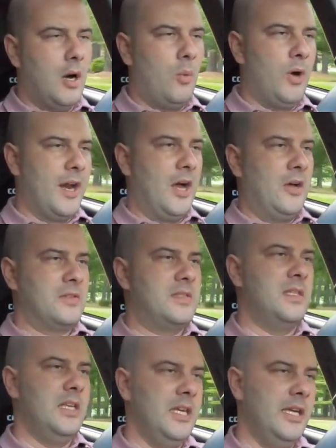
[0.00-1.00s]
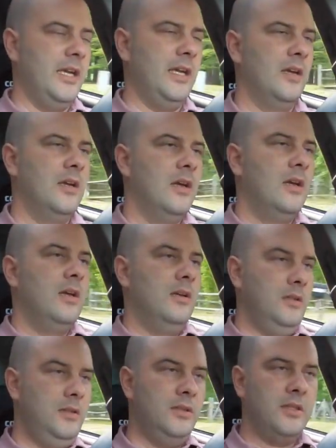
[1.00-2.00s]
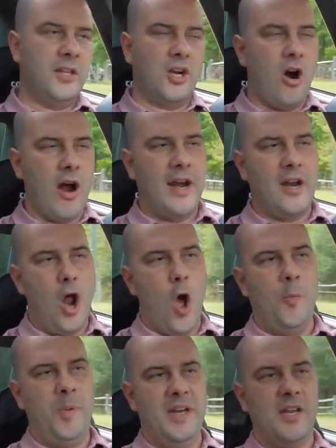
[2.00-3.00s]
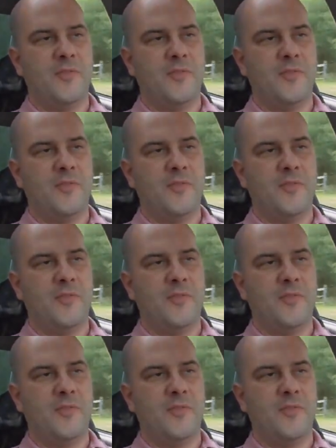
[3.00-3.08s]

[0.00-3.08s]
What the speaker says: What else? The car had an open